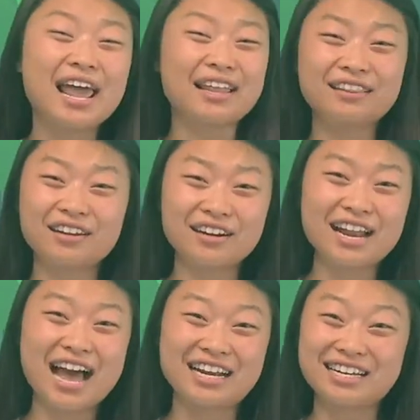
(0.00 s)
and learn
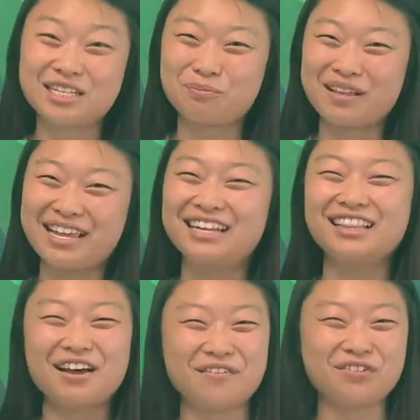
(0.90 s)
how to display the
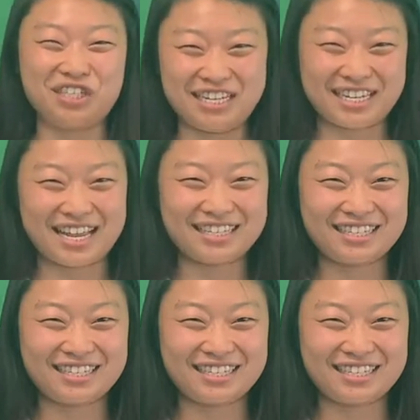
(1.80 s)
love of Jesus.